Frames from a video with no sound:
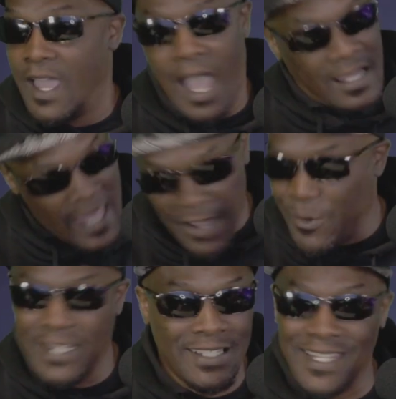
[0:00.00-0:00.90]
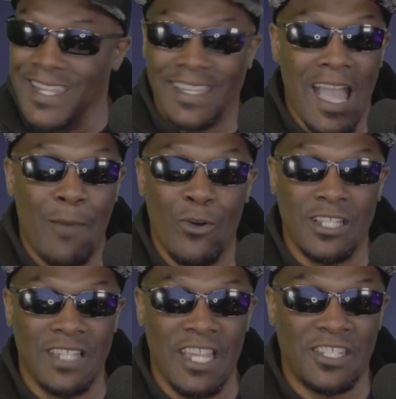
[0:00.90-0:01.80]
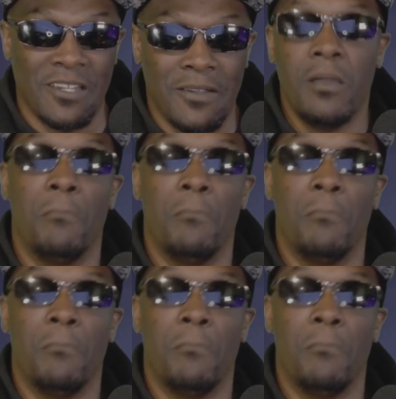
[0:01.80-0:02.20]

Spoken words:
I can't wait to see it, Cowboys Nation.